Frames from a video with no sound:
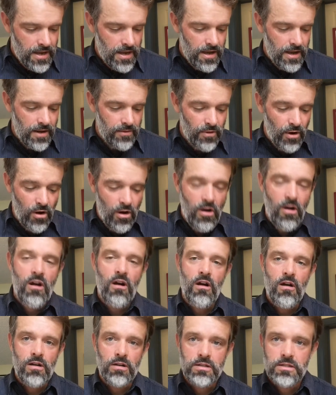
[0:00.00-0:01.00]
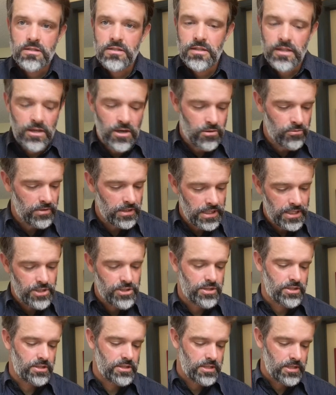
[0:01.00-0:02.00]
of our hearts and our
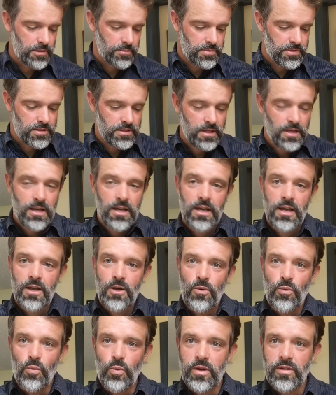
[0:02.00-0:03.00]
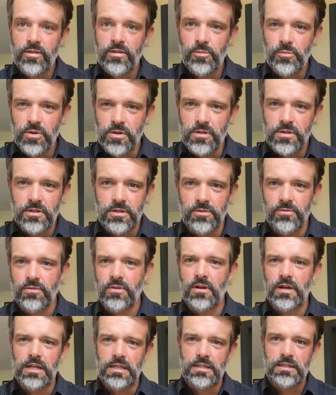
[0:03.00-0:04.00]
relationships with the person of
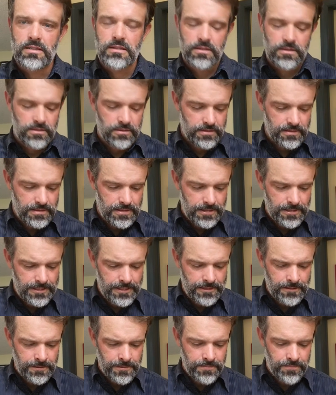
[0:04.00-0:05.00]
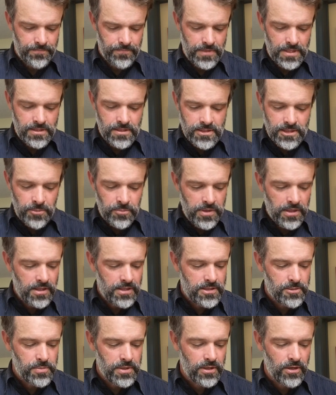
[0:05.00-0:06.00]
Christ. This is something
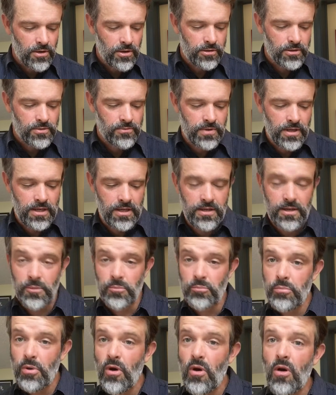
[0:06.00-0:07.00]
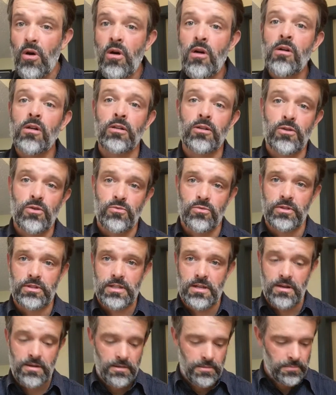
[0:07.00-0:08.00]
that's been cultivated in Paul over
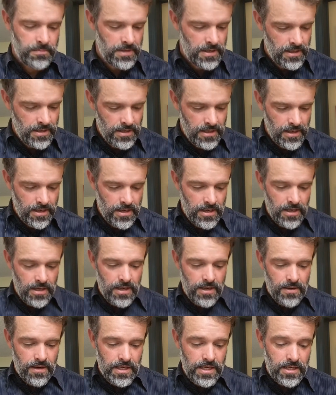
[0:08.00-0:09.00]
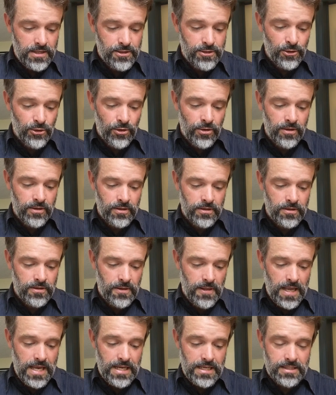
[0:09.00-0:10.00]
time. He has leaned
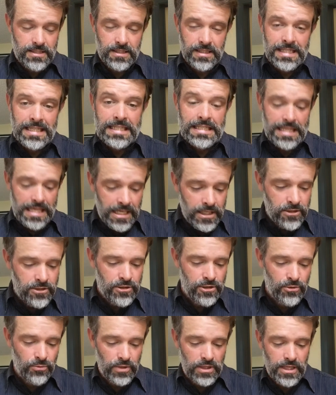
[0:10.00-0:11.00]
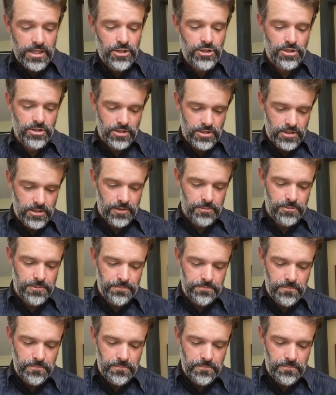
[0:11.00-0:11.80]
into the relationship